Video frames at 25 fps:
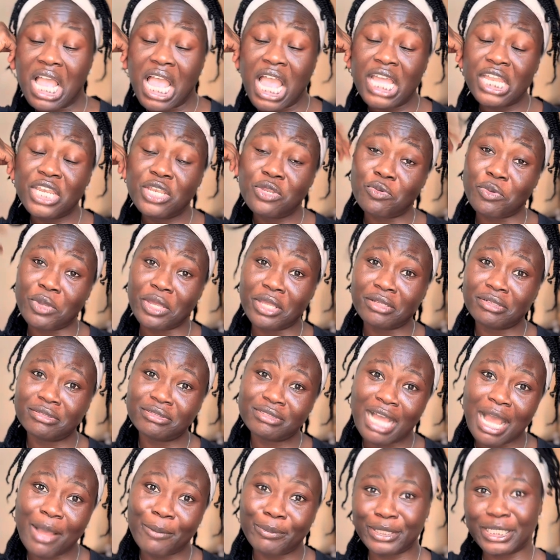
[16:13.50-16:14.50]
Anyway,
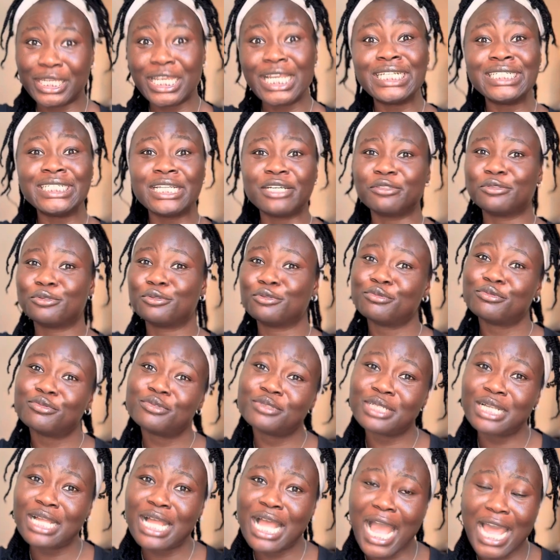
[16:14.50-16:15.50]
I'm here now,
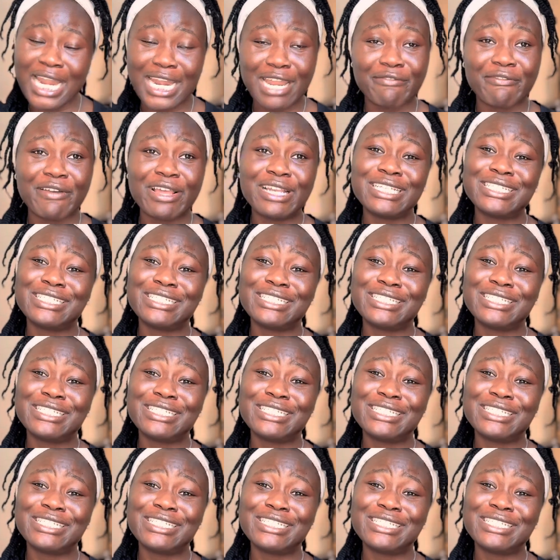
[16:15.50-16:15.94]
and I find